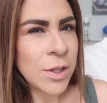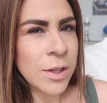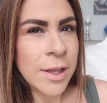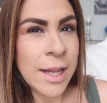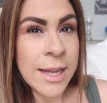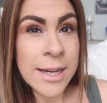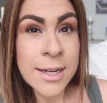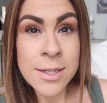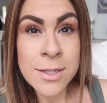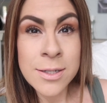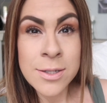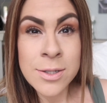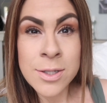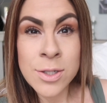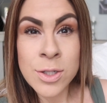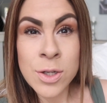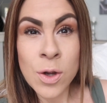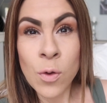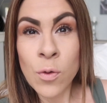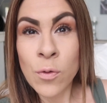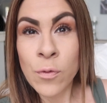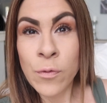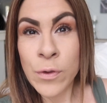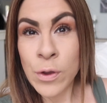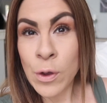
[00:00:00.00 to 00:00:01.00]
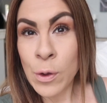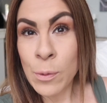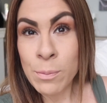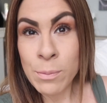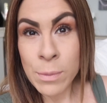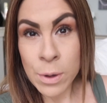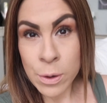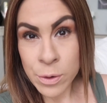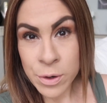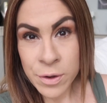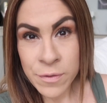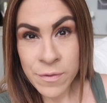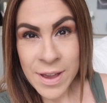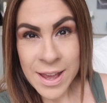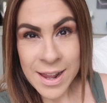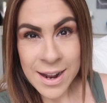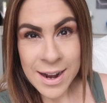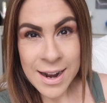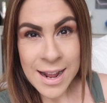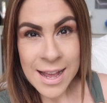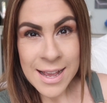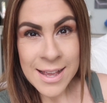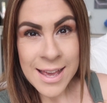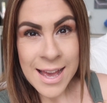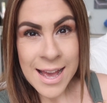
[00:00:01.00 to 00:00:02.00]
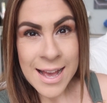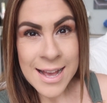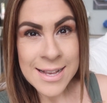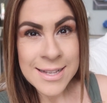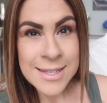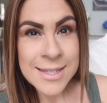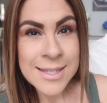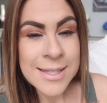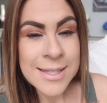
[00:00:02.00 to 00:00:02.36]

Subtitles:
like don't feel motivated, I guess.